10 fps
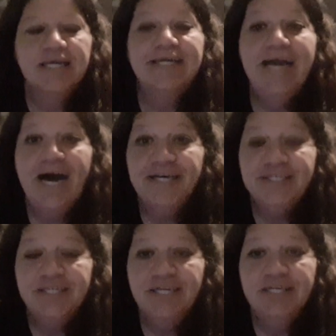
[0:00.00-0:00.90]

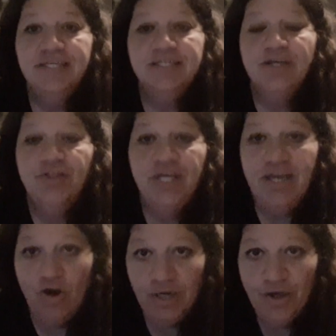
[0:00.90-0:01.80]
gas is the
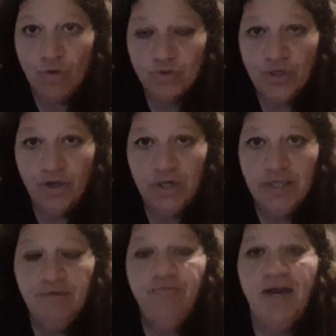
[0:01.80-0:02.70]
only
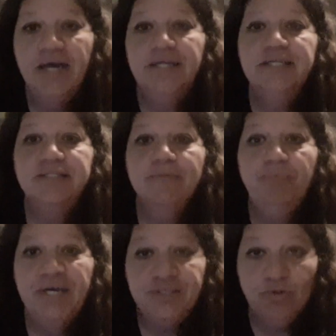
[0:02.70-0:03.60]
alternative, and it is the
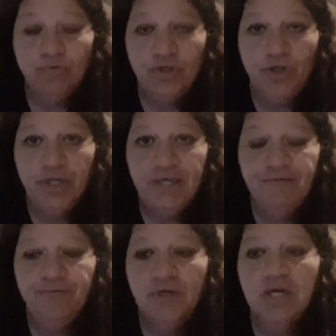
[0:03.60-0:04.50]
best
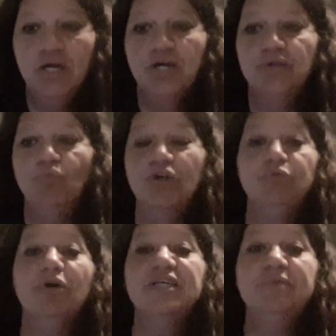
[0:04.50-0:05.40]
alternative.
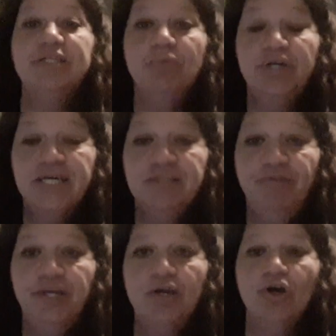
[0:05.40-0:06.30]
Which brings me to my next
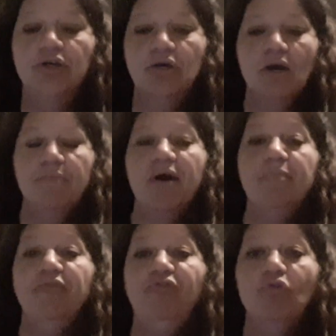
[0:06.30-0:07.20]
video. But
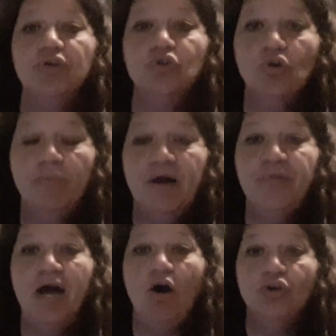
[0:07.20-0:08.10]
before I talk about
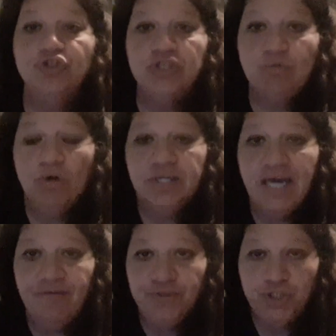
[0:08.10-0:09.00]
that, I just wanted to
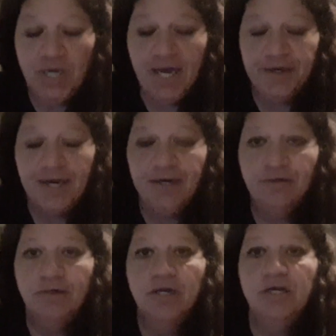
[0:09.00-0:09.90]
have a shout
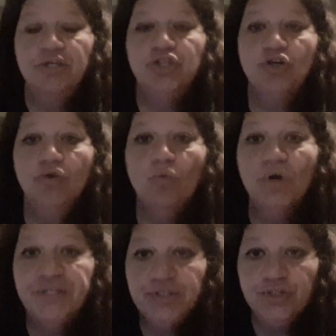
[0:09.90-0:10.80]
out to
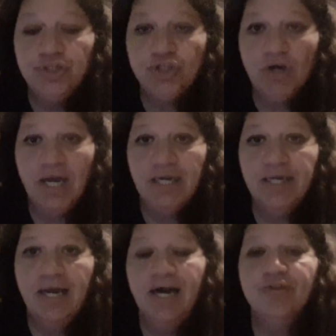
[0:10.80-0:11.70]
Western
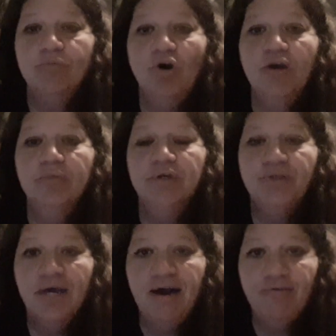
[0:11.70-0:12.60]
Australia. At the moment,
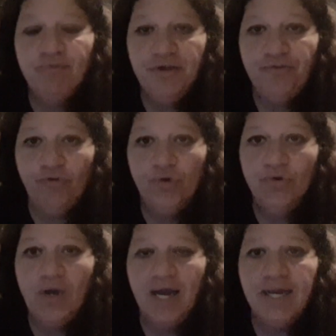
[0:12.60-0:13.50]
they're halfway
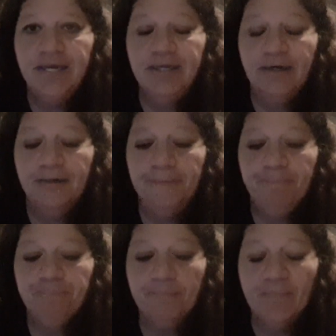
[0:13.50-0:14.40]
through
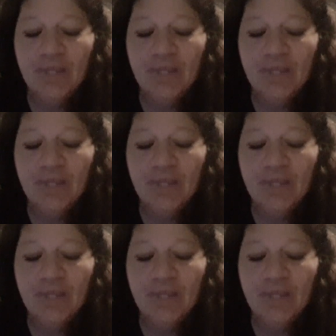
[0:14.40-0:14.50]
a